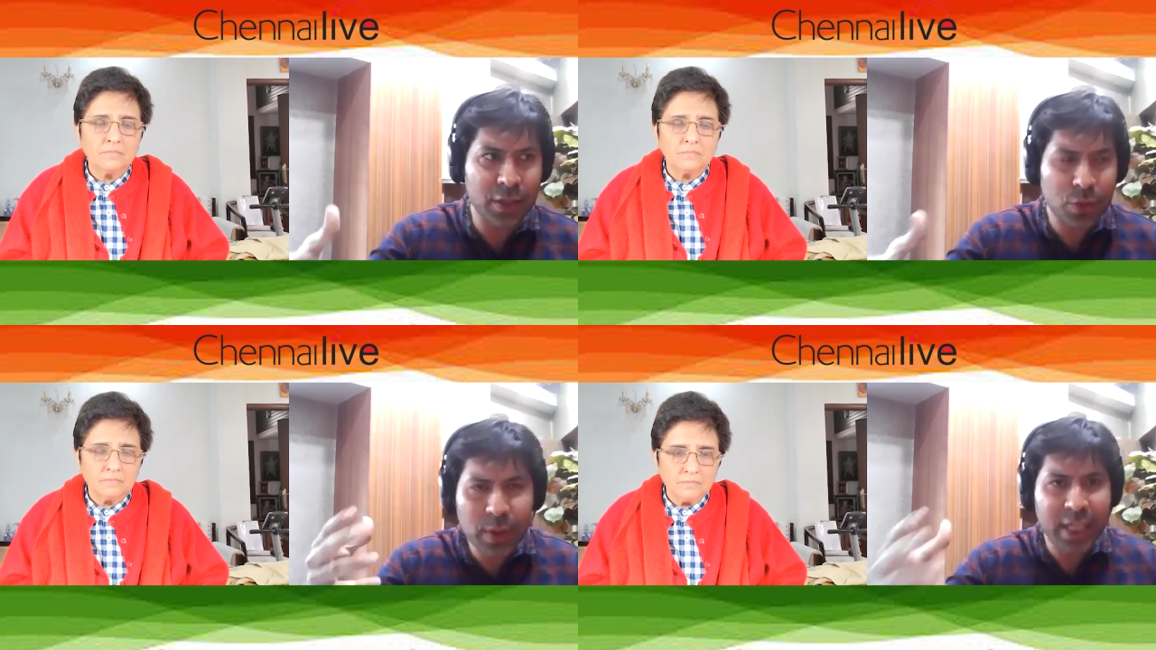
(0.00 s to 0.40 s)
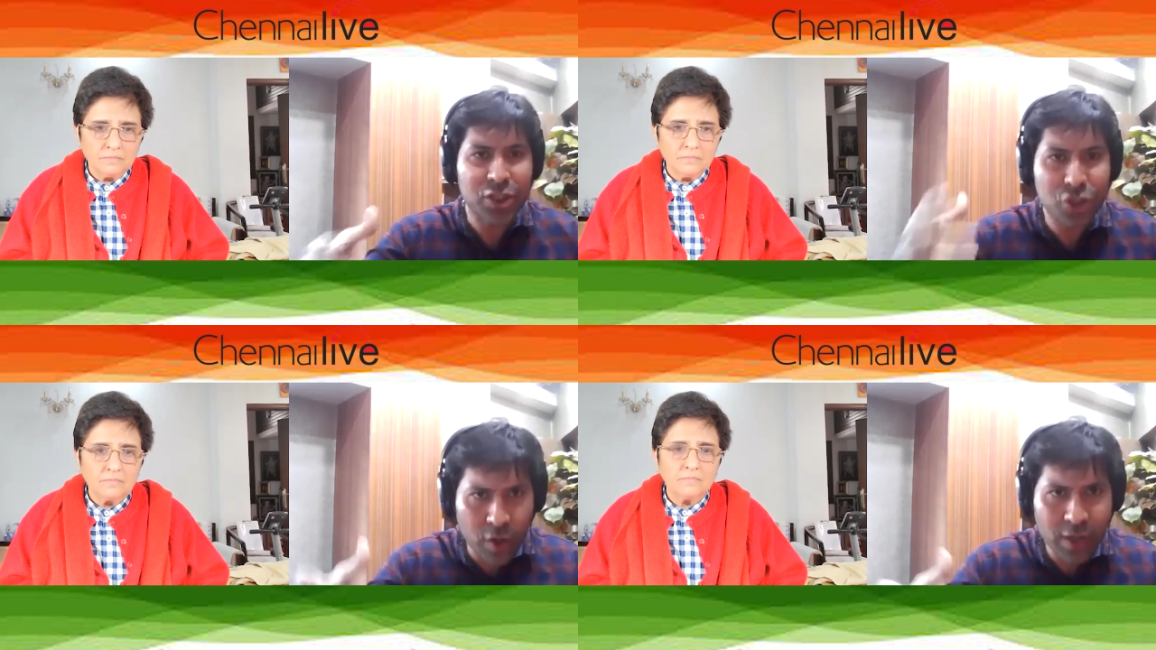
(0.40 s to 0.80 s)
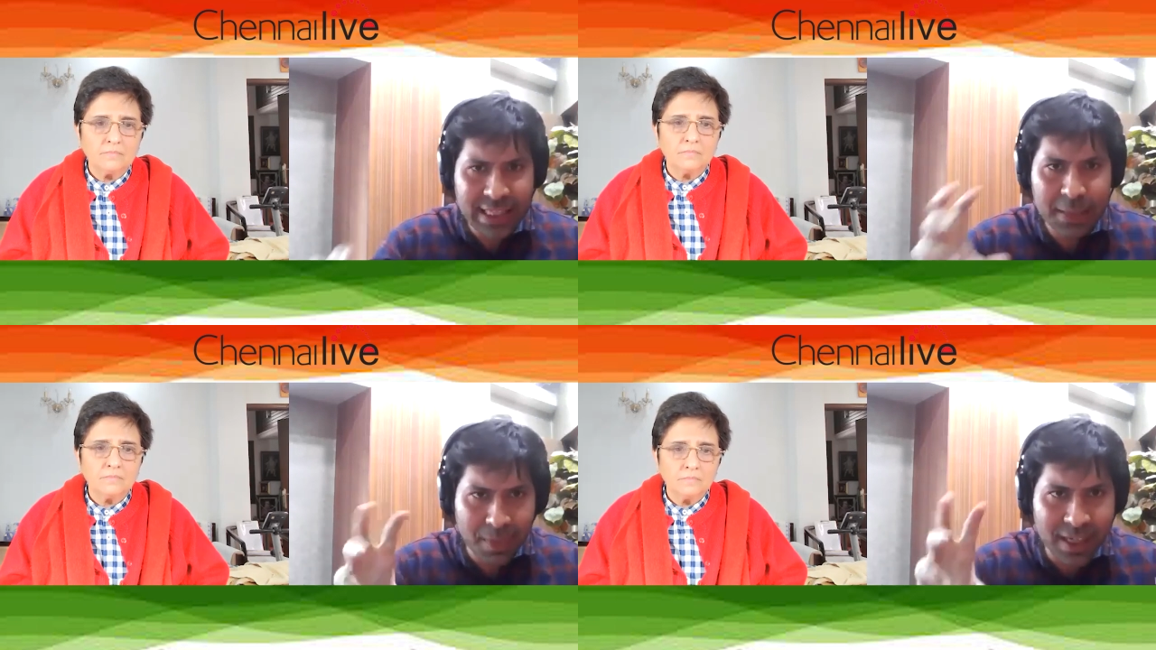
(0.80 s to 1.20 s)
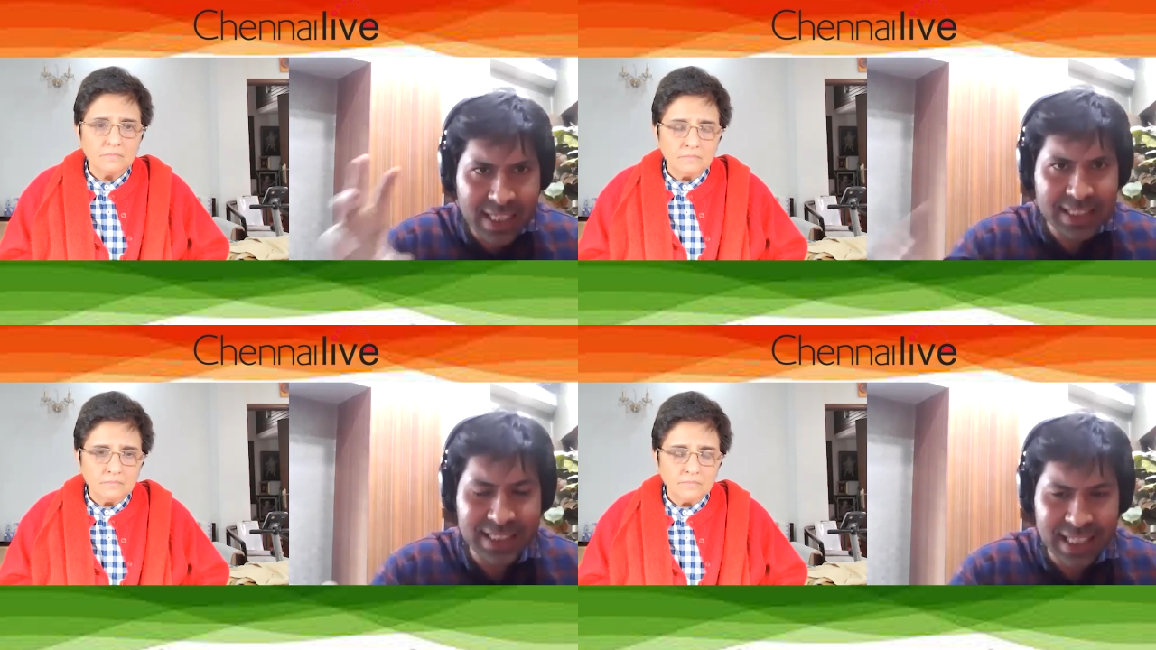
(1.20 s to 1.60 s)
Speaker 1: in you ensuring that
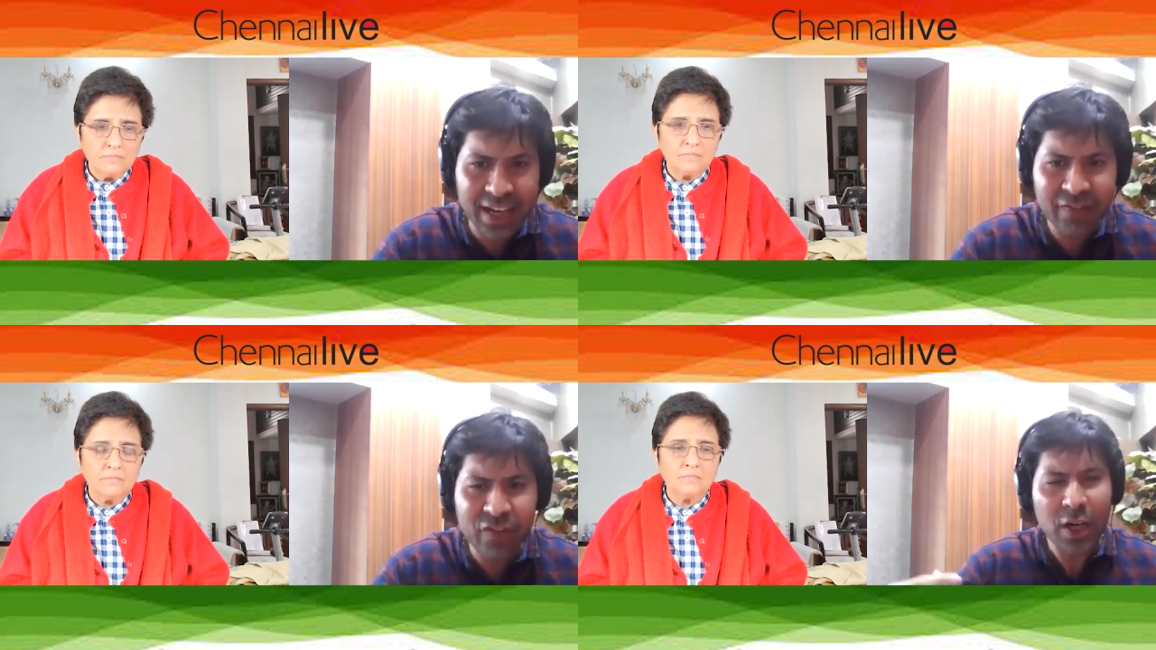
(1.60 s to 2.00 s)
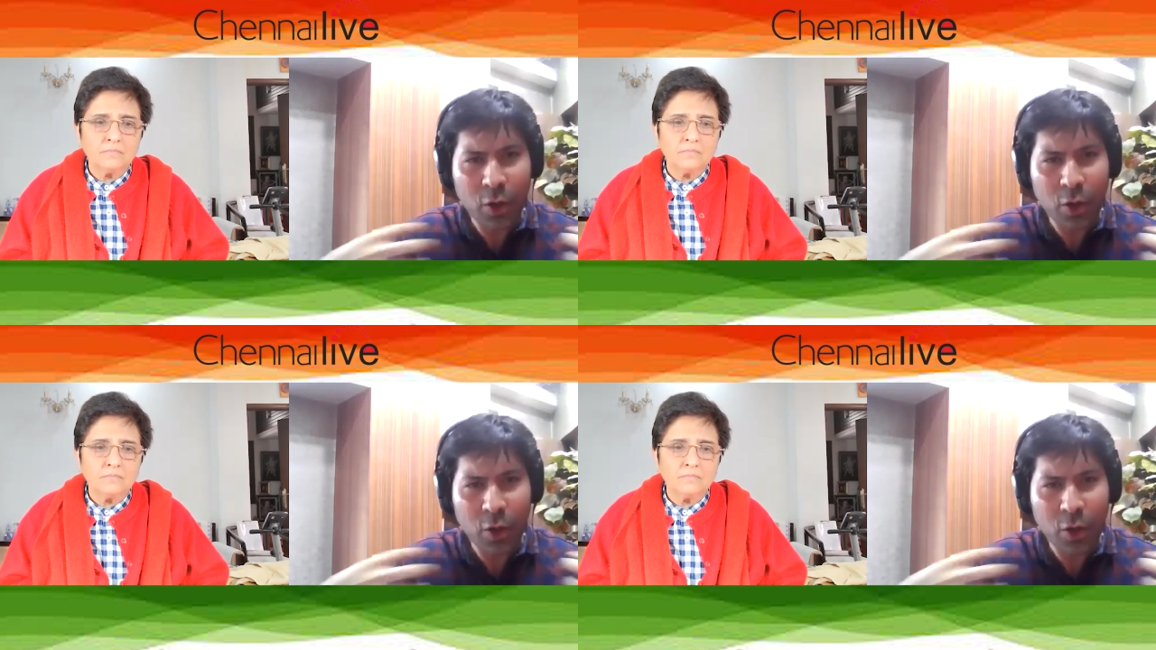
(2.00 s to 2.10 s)
money is safe.